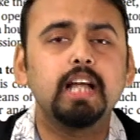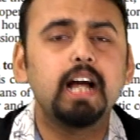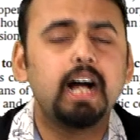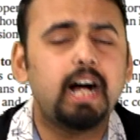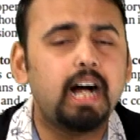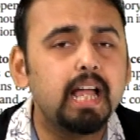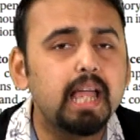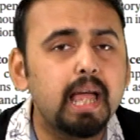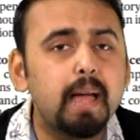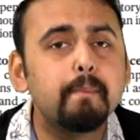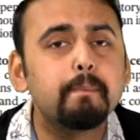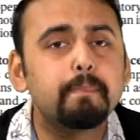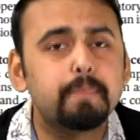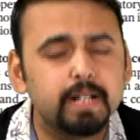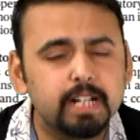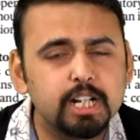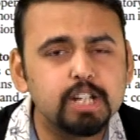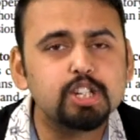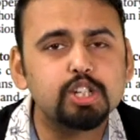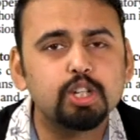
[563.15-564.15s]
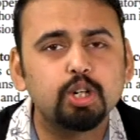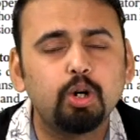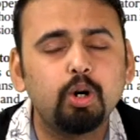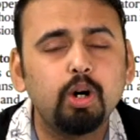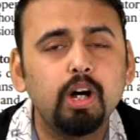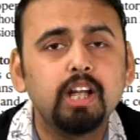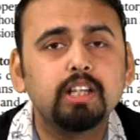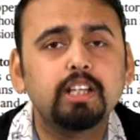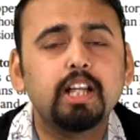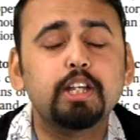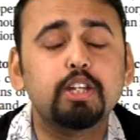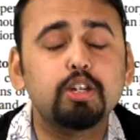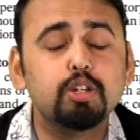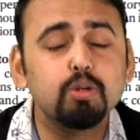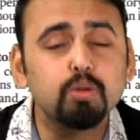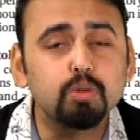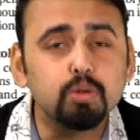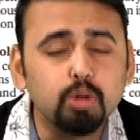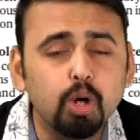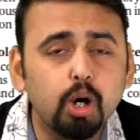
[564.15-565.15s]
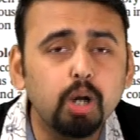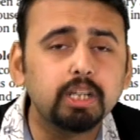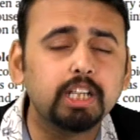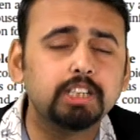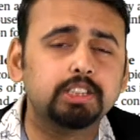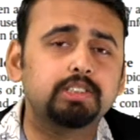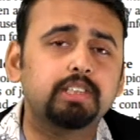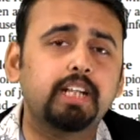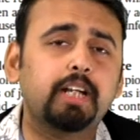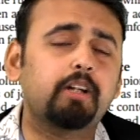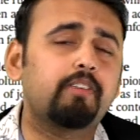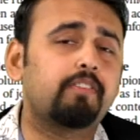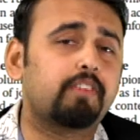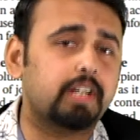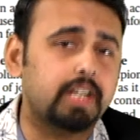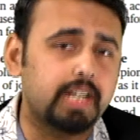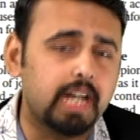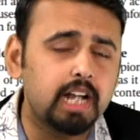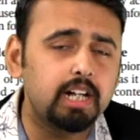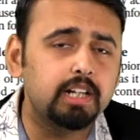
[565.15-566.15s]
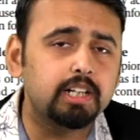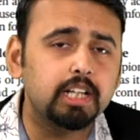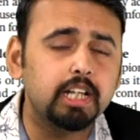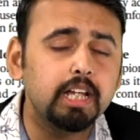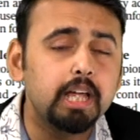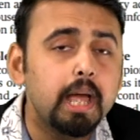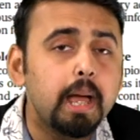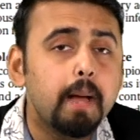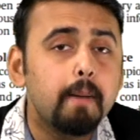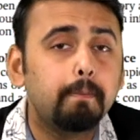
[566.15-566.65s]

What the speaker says: I am pretty sure that you know the state of reality.